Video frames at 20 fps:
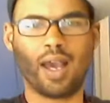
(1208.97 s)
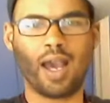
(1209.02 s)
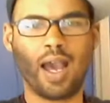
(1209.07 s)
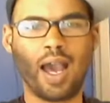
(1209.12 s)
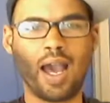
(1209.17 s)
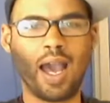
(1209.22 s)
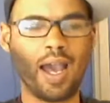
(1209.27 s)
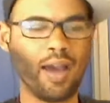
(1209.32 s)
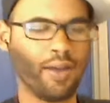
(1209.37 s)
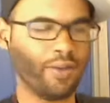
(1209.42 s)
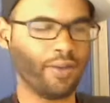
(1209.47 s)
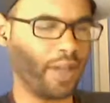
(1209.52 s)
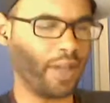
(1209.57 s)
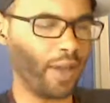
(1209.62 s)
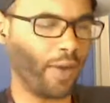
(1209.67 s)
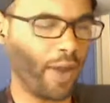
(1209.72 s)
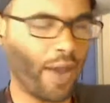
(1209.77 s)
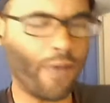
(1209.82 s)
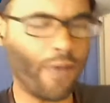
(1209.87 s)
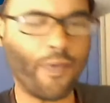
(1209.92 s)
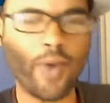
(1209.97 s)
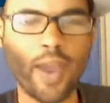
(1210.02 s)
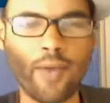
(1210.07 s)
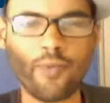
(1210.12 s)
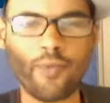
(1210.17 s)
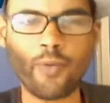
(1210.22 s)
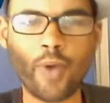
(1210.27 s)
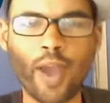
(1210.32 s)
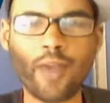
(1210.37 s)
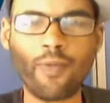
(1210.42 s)

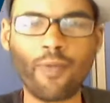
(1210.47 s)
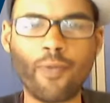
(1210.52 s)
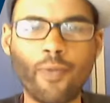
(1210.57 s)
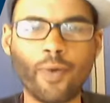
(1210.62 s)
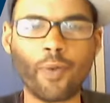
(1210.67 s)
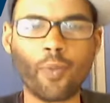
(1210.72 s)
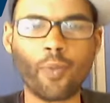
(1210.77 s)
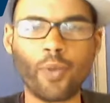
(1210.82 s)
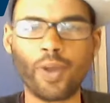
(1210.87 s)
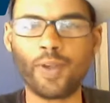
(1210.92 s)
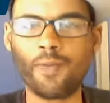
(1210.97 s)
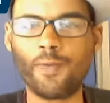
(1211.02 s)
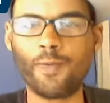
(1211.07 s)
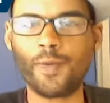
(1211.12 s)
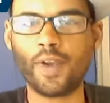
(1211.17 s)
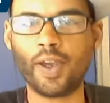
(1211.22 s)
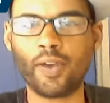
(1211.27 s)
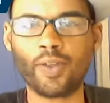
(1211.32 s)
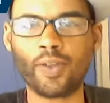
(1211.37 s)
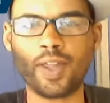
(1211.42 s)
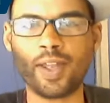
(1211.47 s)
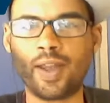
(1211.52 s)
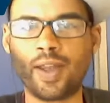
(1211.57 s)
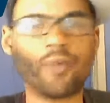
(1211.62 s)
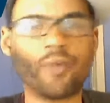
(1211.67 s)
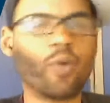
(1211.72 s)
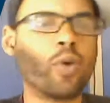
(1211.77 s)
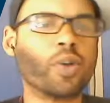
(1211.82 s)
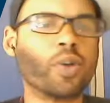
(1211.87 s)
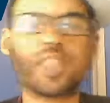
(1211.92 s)
if we feel that, of
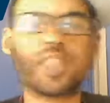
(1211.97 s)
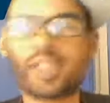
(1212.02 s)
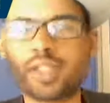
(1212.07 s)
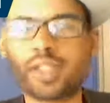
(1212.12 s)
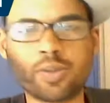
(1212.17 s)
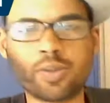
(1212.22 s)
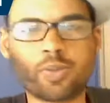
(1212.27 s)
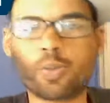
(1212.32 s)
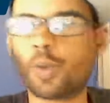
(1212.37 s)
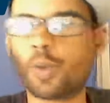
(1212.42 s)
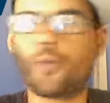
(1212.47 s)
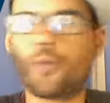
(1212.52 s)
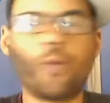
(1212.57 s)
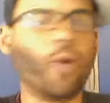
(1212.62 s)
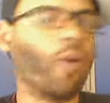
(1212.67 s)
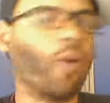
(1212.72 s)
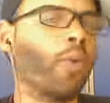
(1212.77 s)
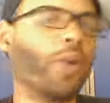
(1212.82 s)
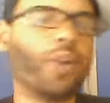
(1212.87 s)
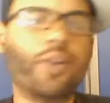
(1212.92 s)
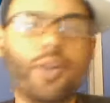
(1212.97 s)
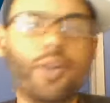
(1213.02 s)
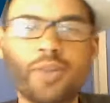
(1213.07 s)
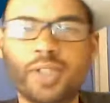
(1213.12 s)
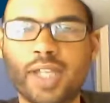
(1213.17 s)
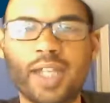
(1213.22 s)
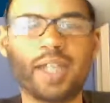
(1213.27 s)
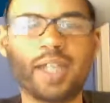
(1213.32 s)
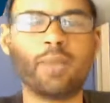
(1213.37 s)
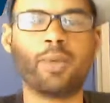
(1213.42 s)
course, this is before we lose
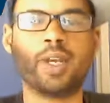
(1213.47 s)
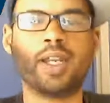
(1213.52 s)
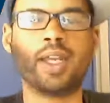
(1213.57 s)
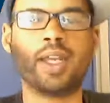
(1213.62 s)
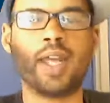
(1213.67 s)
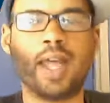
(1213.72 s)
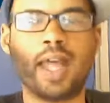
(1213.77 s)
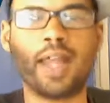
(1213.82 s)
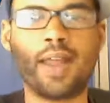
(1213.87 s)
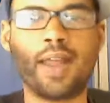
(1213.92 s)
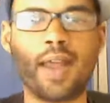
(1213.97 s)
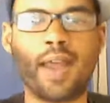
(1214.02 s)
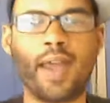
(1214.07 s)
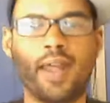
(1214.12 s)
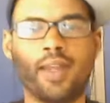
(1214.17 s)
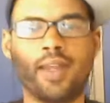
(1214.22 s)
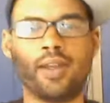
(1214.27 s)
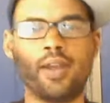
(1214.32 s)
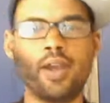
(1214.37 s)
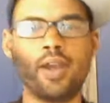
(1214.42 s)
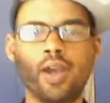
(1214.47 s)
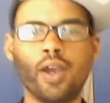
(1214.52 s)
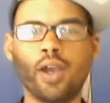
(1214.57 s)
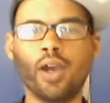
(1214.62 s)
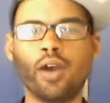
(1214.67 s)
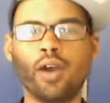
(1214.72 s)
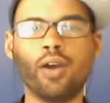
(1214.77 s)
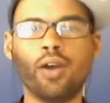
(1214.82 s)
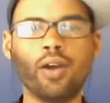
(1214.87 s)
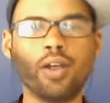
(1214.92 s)
anybody, and
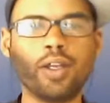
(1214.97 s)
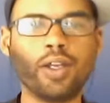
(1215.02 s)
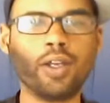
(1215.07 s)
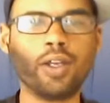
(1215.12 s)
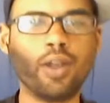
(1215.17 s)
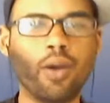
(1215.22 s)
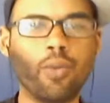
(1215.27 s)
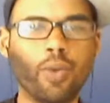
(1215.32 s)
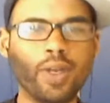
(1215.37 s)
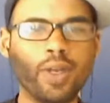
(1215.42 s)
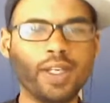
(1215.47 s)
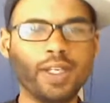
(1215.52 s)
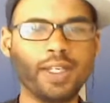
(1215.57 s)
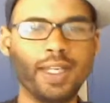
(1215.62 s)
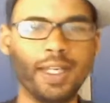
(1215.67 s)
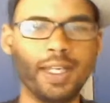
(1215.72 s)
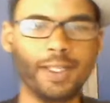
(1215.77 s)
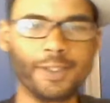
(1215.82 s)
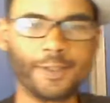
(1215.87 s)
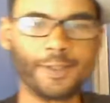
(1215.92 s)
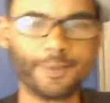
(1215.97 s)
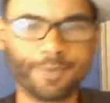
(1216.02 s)
you know what it is.